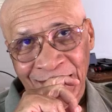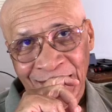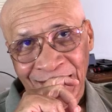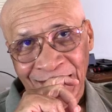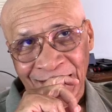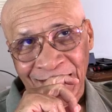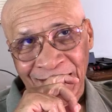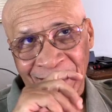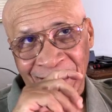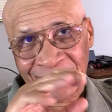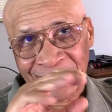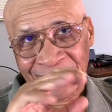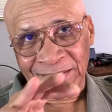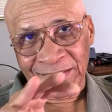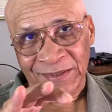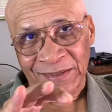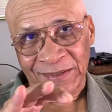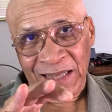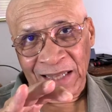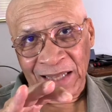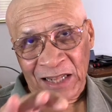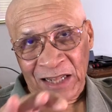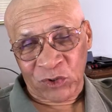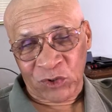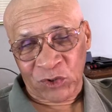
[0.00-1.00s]
And
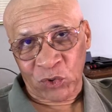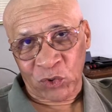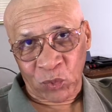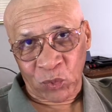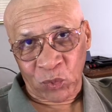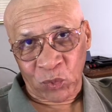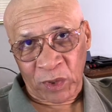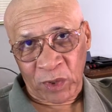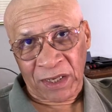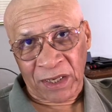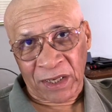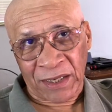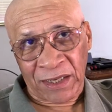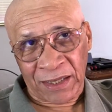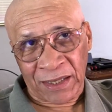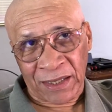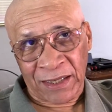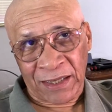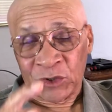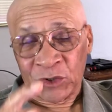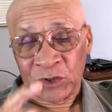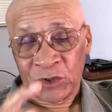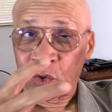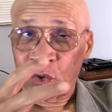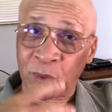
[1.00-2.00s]
that's where
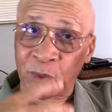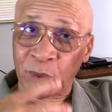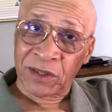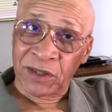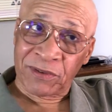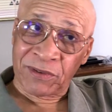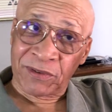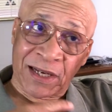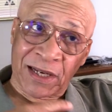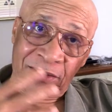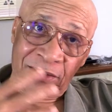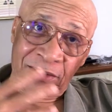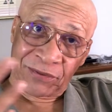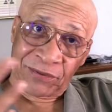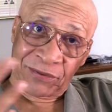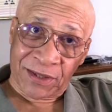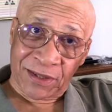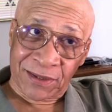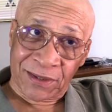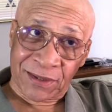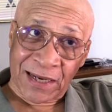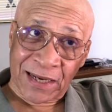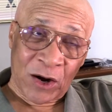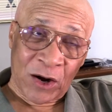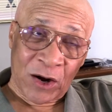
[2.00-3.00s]
intuitively I
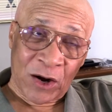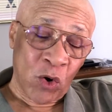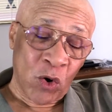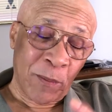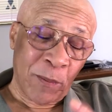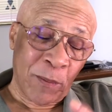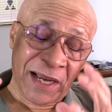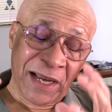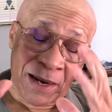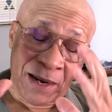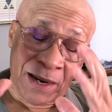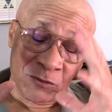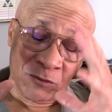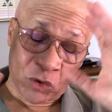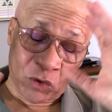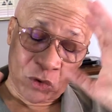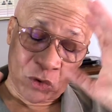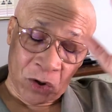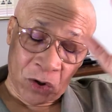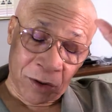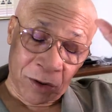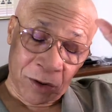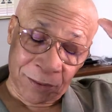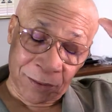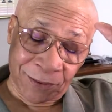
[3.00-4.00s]
feel, I hope I am
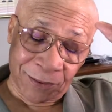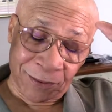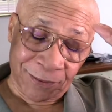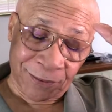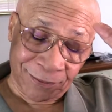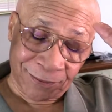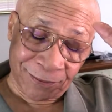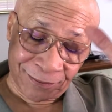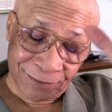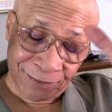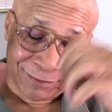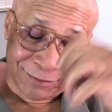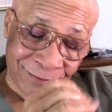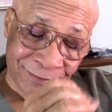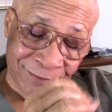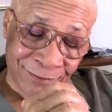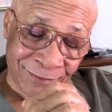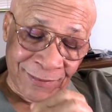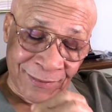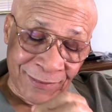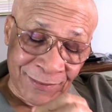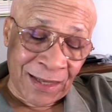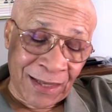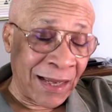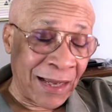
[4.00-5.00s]
wrong,
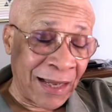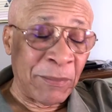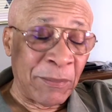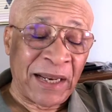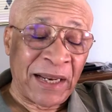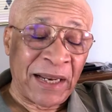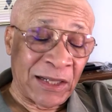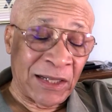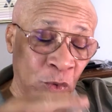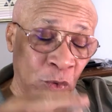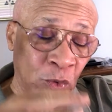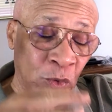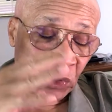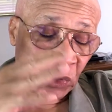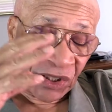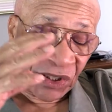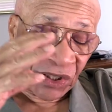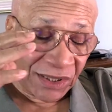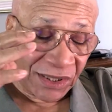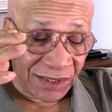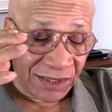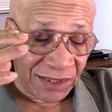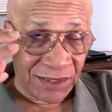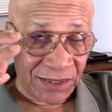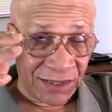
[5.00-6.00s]
but I don't
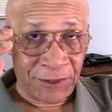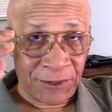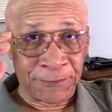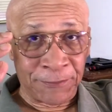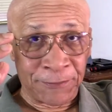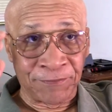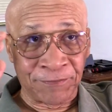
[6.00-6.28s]
see.